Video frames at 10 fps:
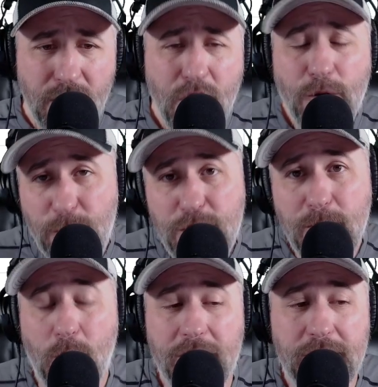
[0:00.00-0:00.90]

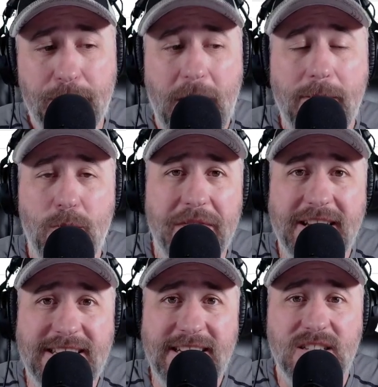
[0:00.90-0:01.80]
Furthermore, the problem with
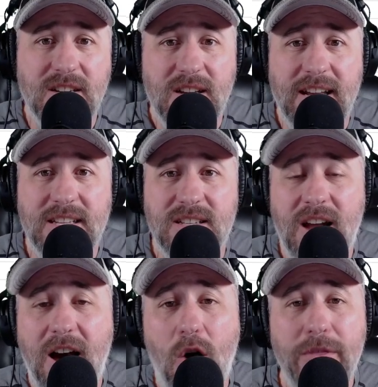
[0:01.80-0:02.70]
this is
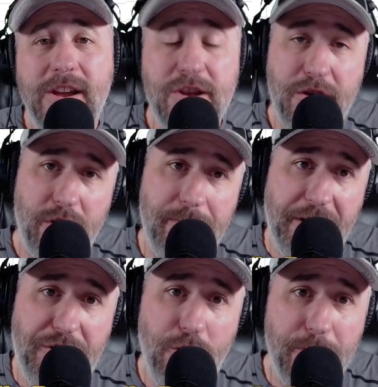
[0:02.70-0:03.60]
not only are you going to be
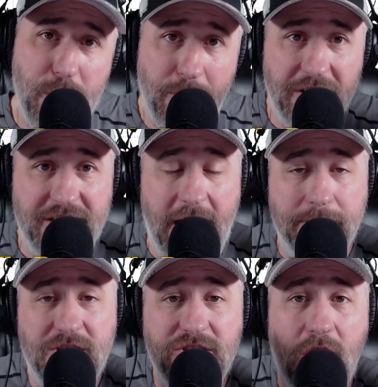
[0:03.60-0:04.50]
duped numerous
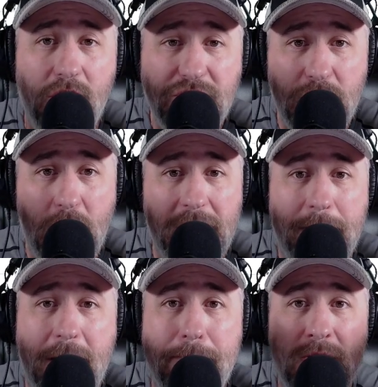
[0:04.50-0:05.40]
times, there's also going to
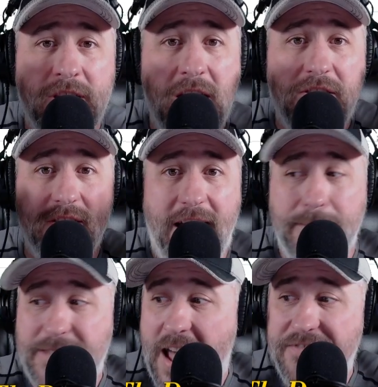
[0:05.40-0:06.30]
be a million other
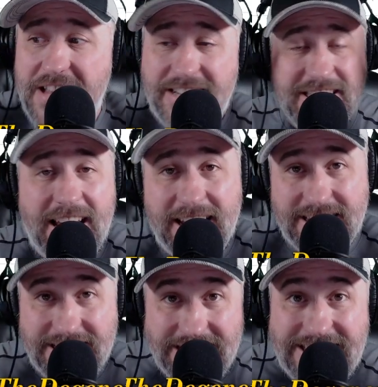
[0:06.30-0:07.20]
lineups that have the
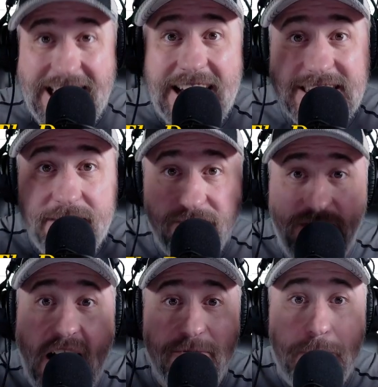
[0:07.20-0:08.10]
exact same
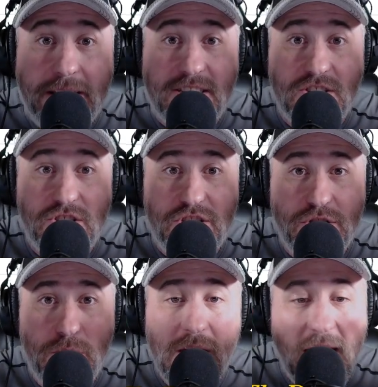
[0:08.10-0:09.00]
5 pieces as
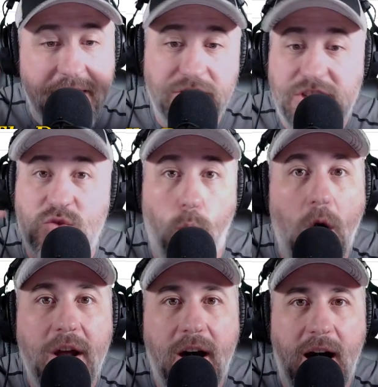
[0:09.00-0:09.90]
you, and they're just
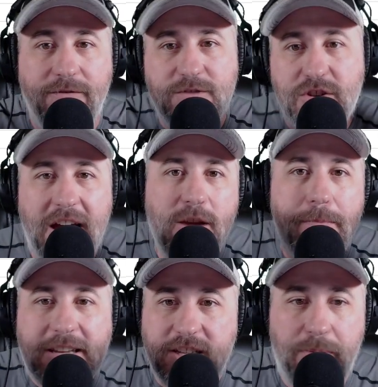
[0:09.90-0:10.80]
one off. So now you're
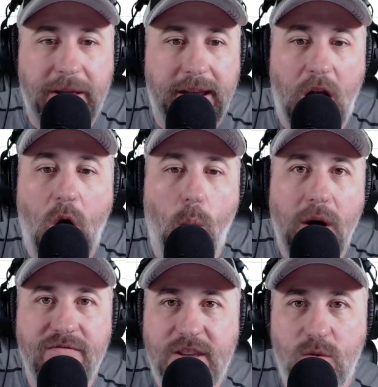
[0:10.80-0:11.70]
basically playing a
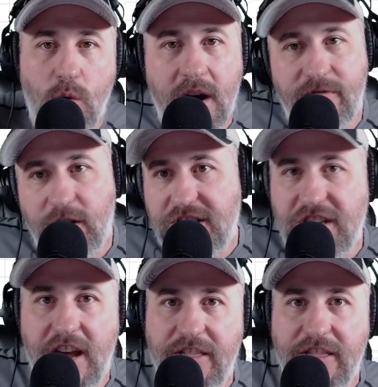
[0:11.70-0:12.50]
1v1 versus another